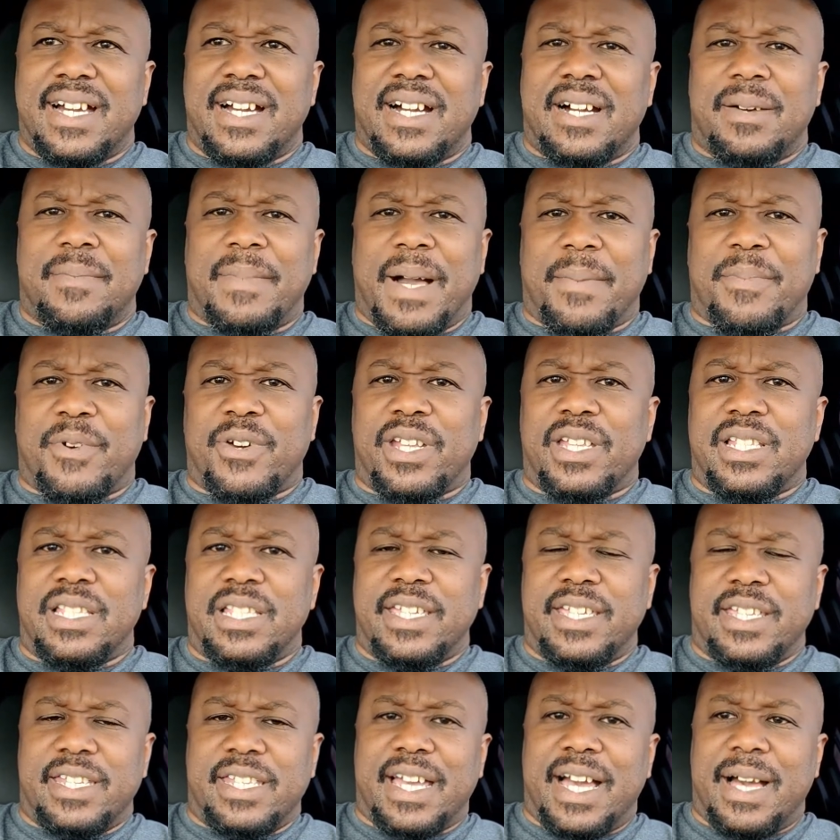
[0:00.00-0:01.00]
I'm
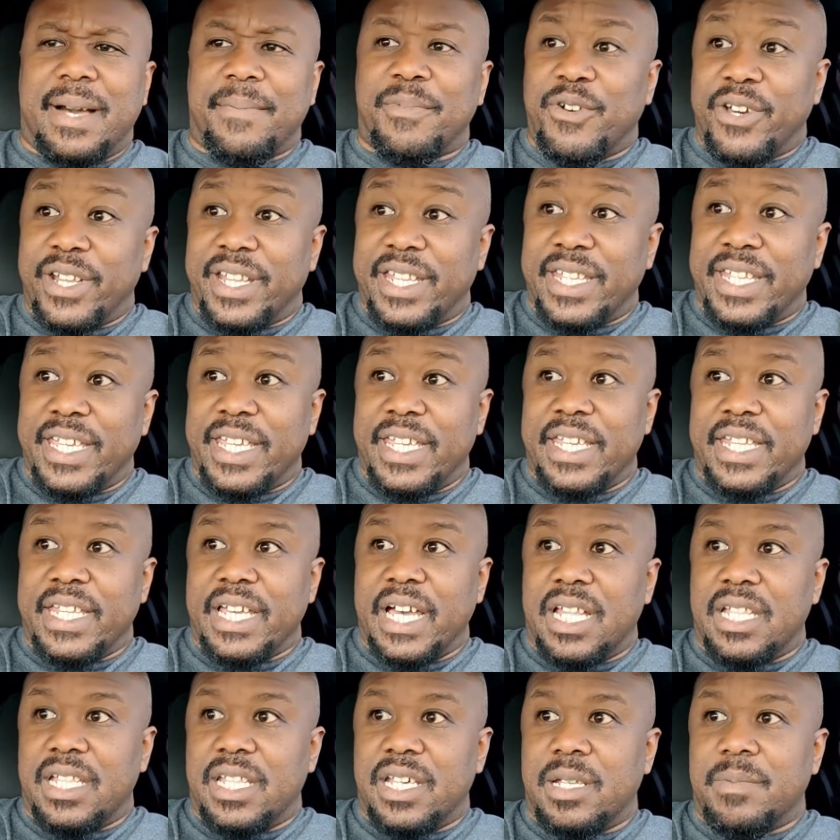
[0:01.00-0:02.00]
gonna
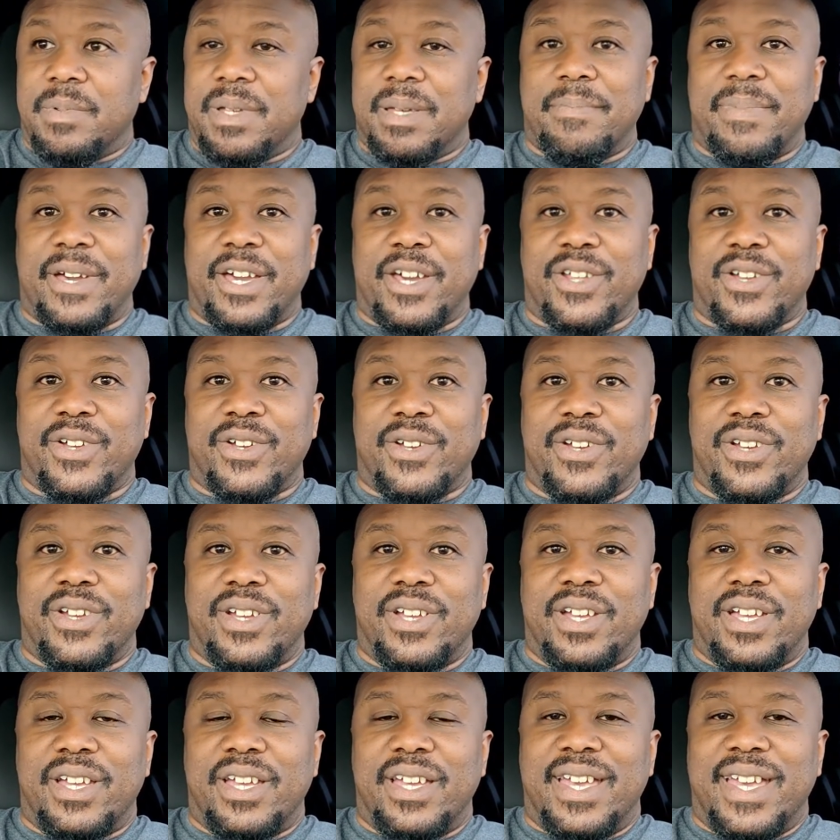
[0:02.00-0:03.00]
need a little bit better
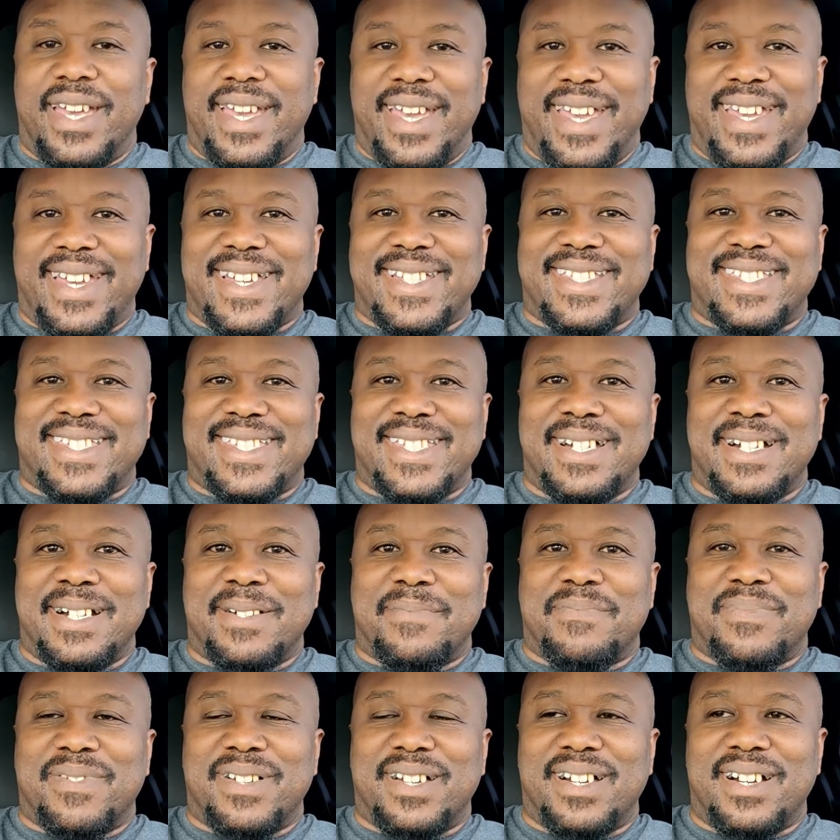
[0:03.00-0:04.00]
heads
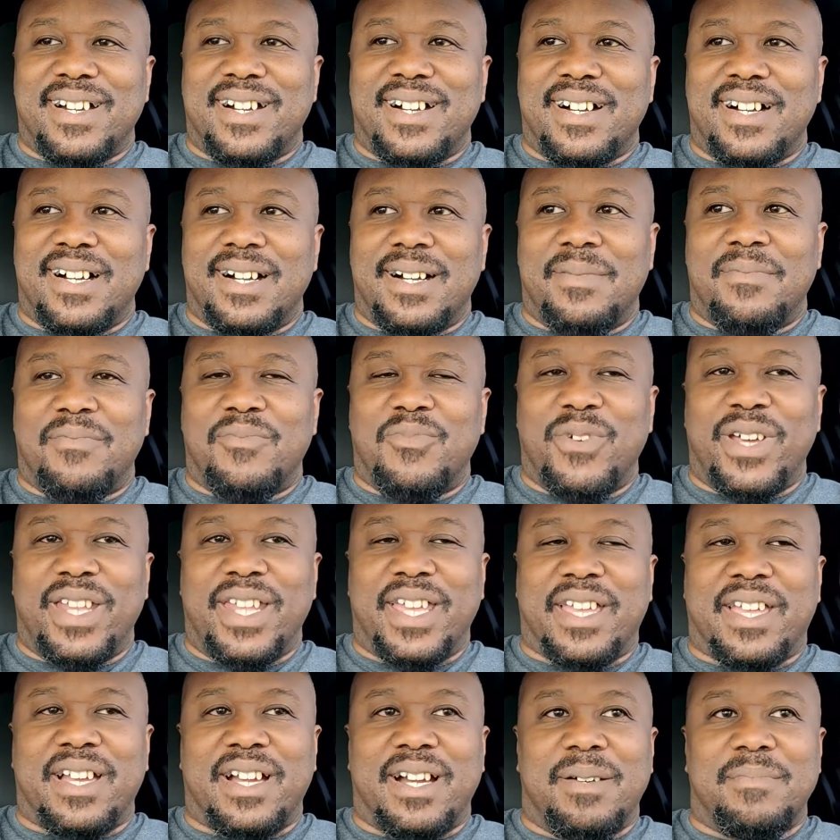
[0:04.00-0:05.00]
up
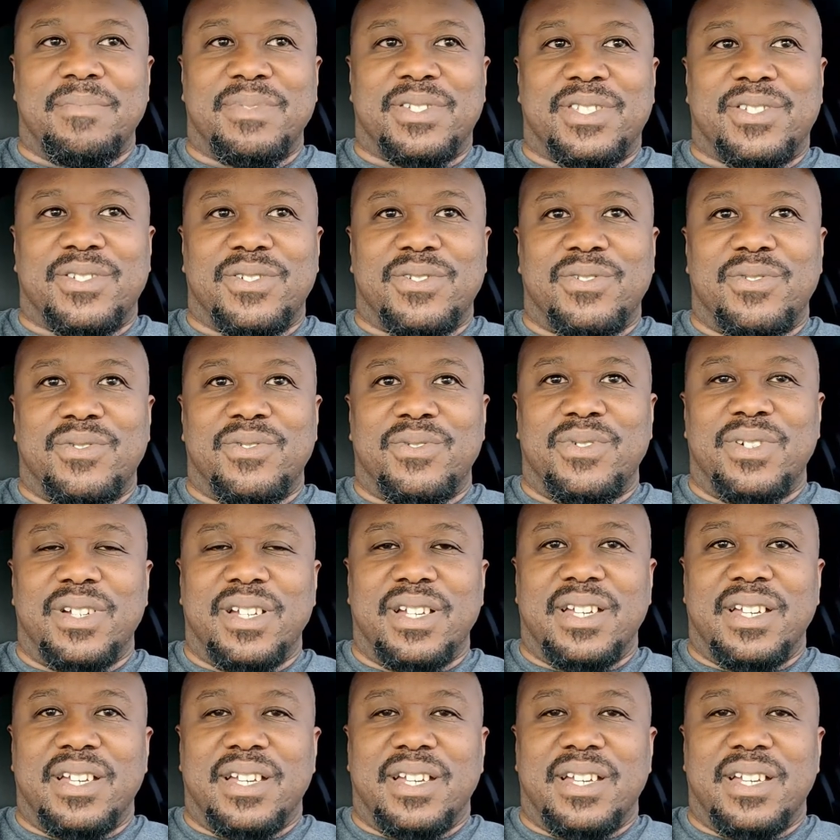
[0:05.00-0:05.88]
when it comes to